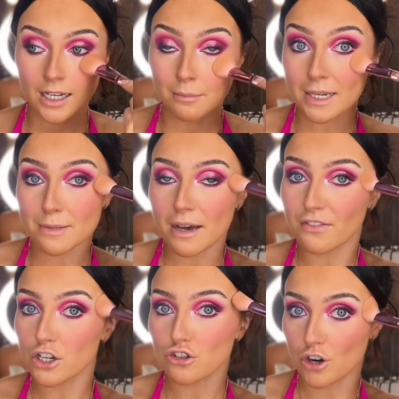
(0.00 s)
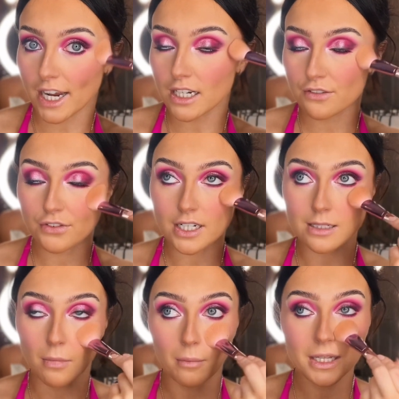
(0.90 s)
made a bit of a shrine for his
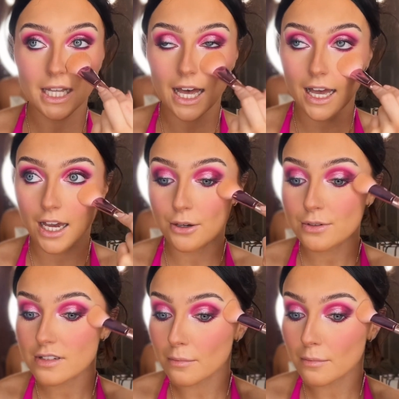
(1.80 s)
mum in that house,